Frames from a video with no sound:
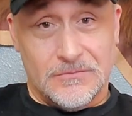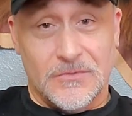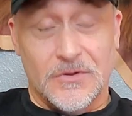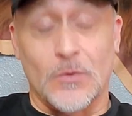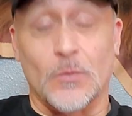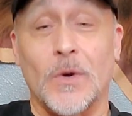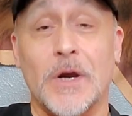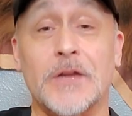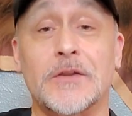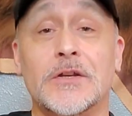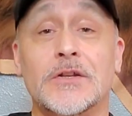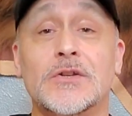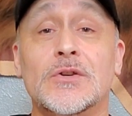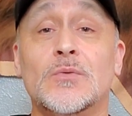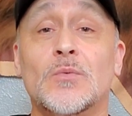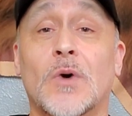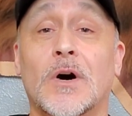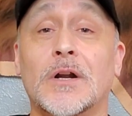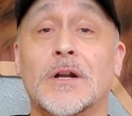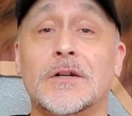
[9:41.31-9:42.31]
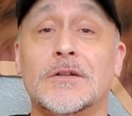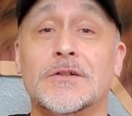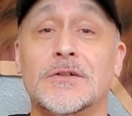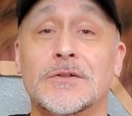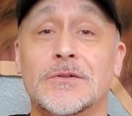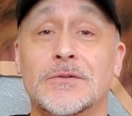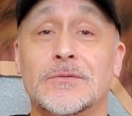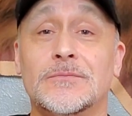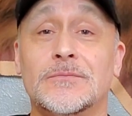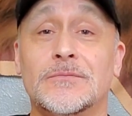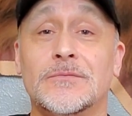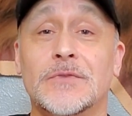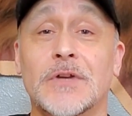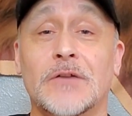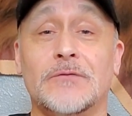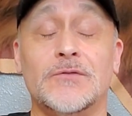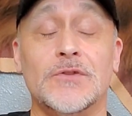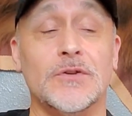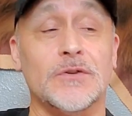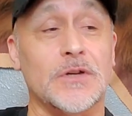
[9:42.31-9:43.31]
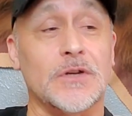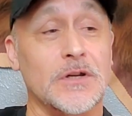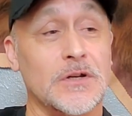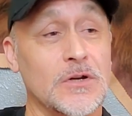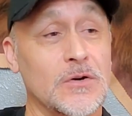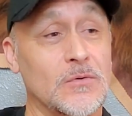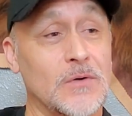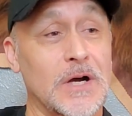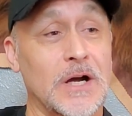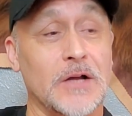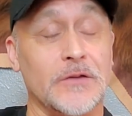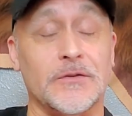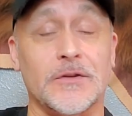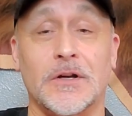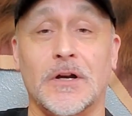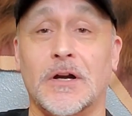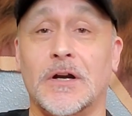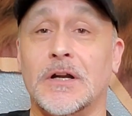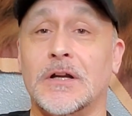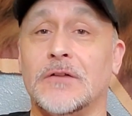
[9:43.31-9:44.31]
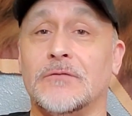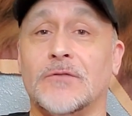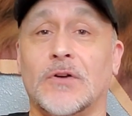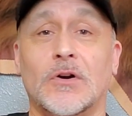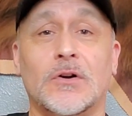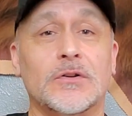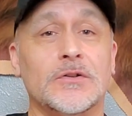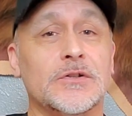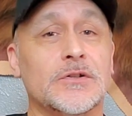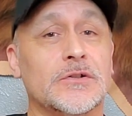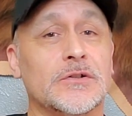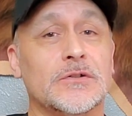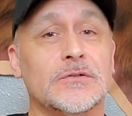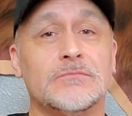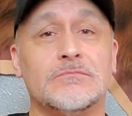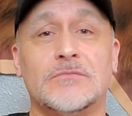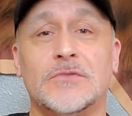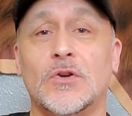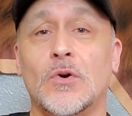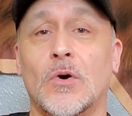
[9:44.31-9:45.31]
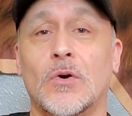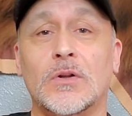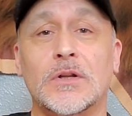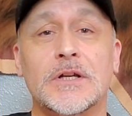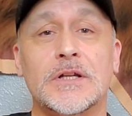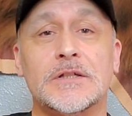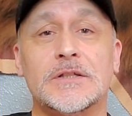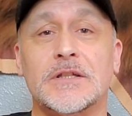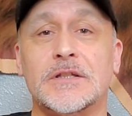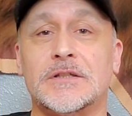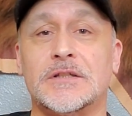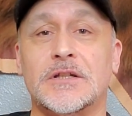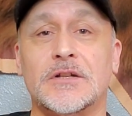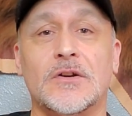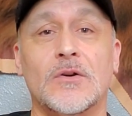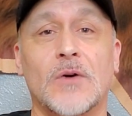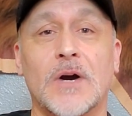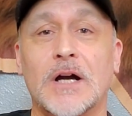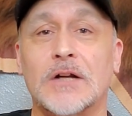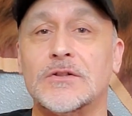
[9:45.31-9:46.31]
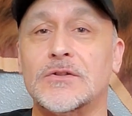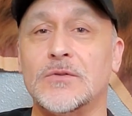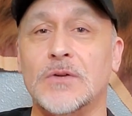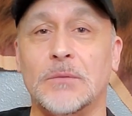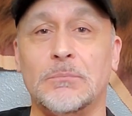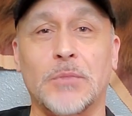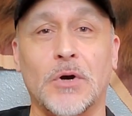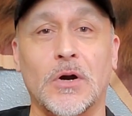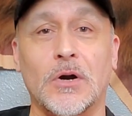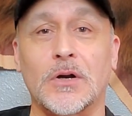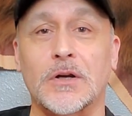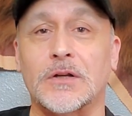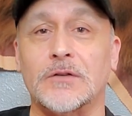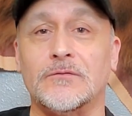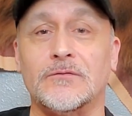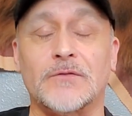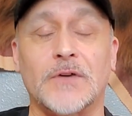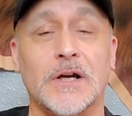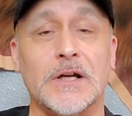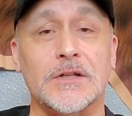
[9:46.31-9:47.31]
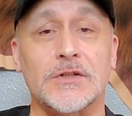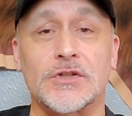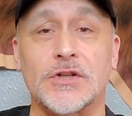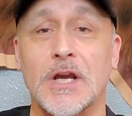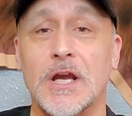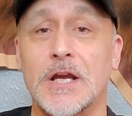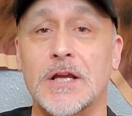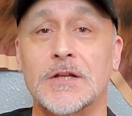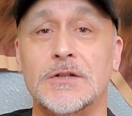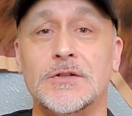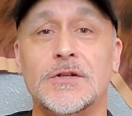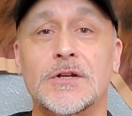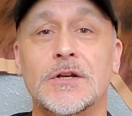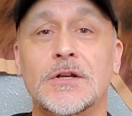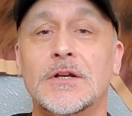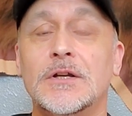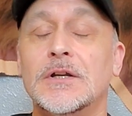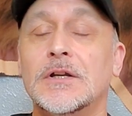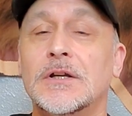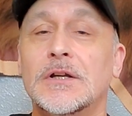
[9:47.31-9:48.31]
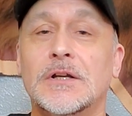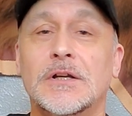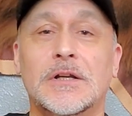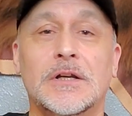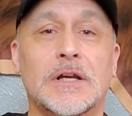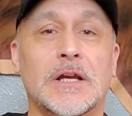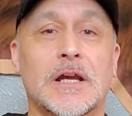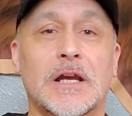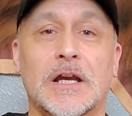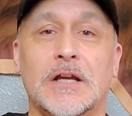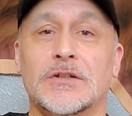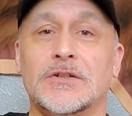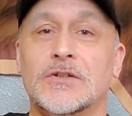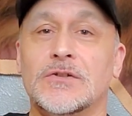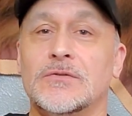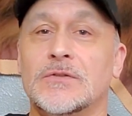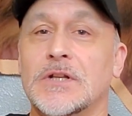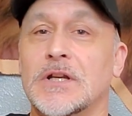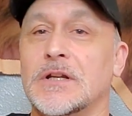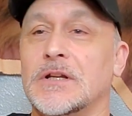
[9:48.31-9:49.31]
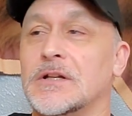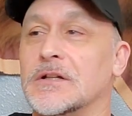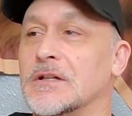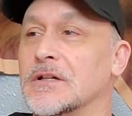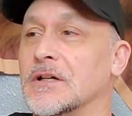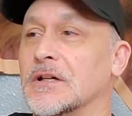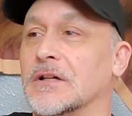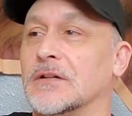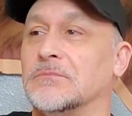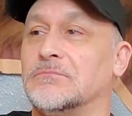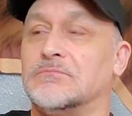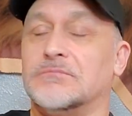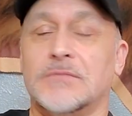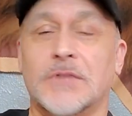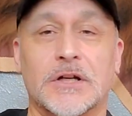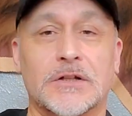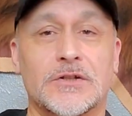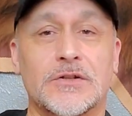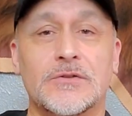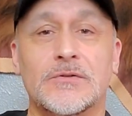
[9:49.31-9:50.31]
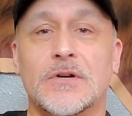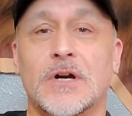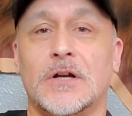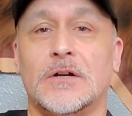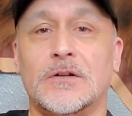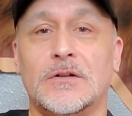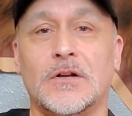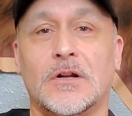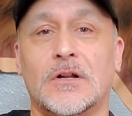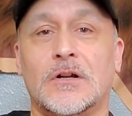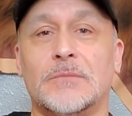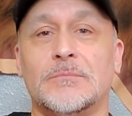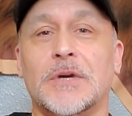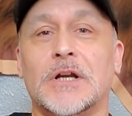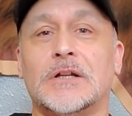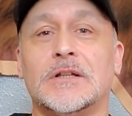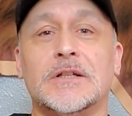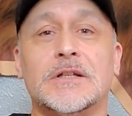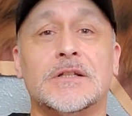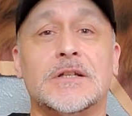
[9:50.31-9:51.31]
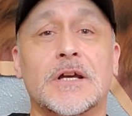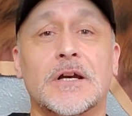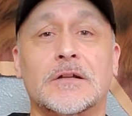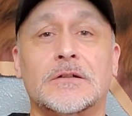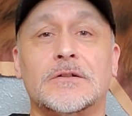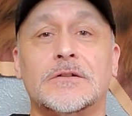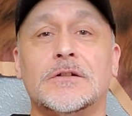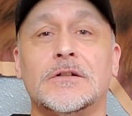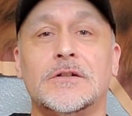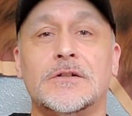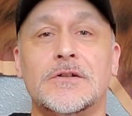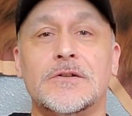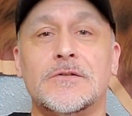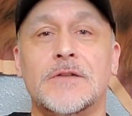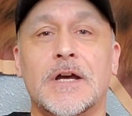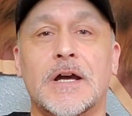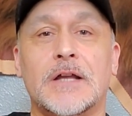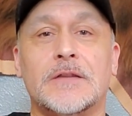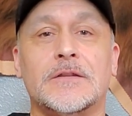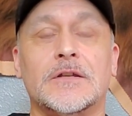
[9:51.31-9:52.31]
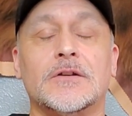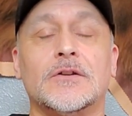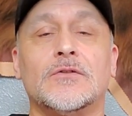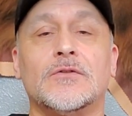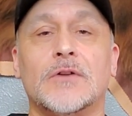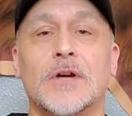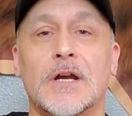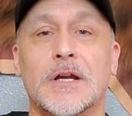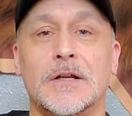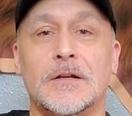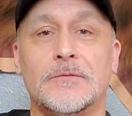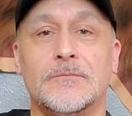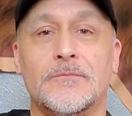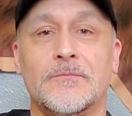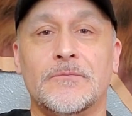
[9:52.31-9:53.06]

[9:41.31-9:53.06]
the way that you want it to. If you can go out there, if all your goal is to go out to a park and find change, and you needed a $200 metal detector to do that, then great.